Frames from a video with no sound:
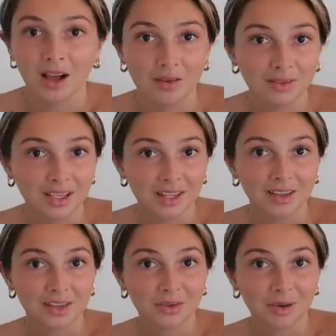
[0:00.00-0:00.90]
I'll have a link in
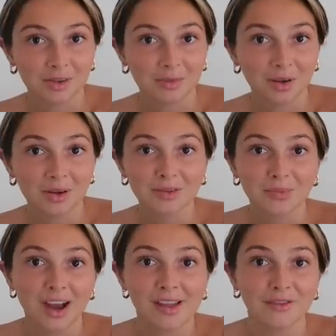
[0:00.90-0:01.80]
the description box
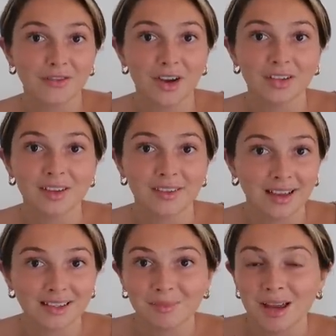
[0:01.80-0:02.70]
where the first
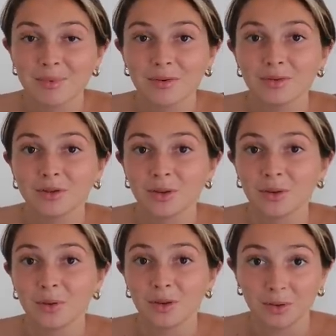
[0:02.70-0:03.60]
1,000 people to
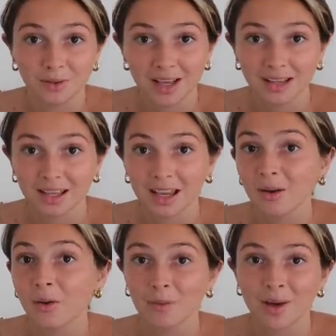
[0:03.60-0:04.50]
use that
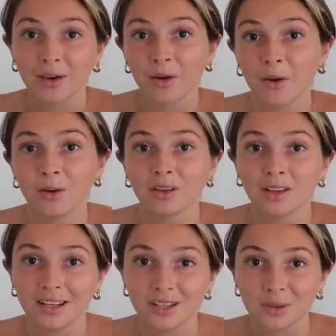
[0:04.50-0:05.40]
link or my code
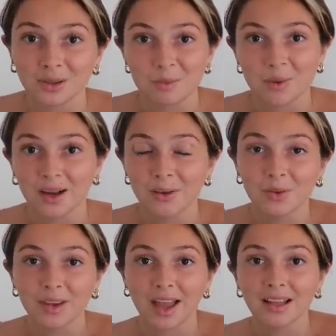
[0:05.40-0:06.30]
LolitaOlympia
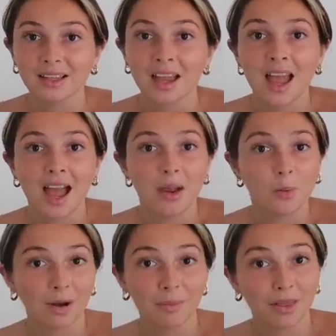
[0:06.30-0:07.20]
will get a
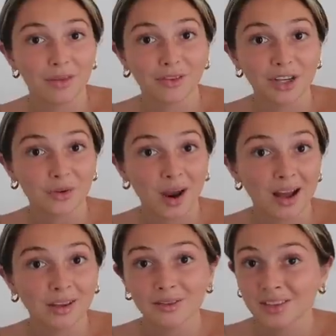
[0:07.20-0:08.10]
1-month free
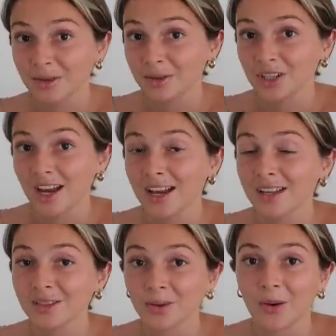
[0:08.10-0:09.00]
trial of
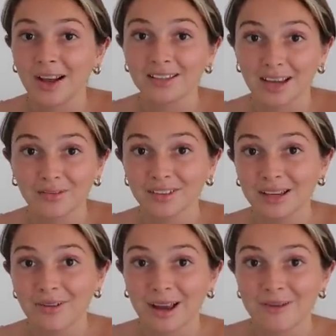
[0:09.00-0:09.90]
Skillshare. So I
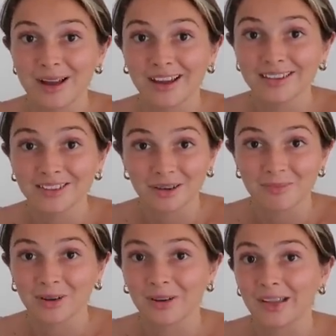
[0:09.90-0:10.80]
definitely recommend
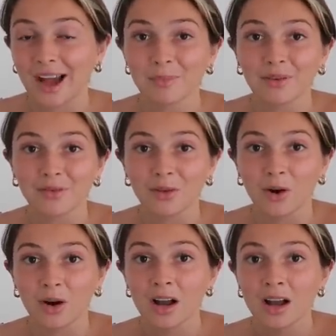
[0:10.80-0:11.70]
jumping on that
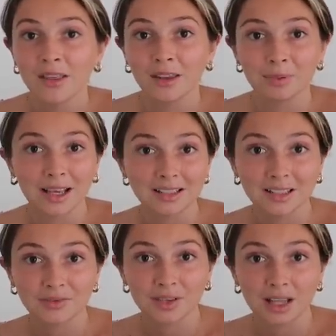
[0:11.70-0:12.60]
before the
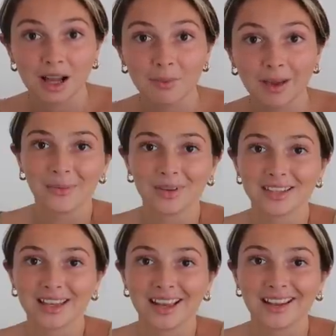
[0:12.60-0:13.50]
places fill up. And
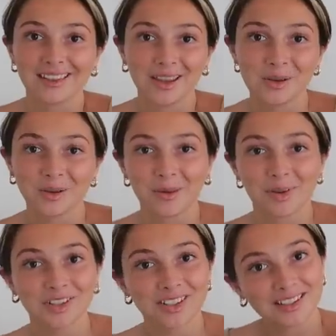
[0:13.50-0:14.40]
once again, thank you so
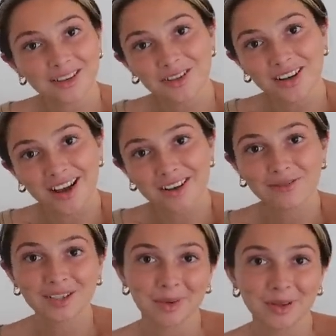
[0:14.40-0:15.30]
much to
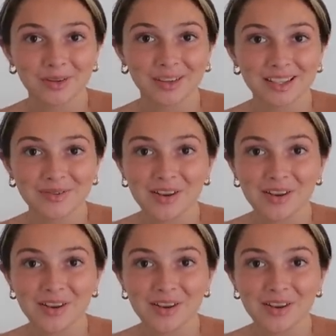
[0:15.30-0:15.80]
Skillshare for sponsoring this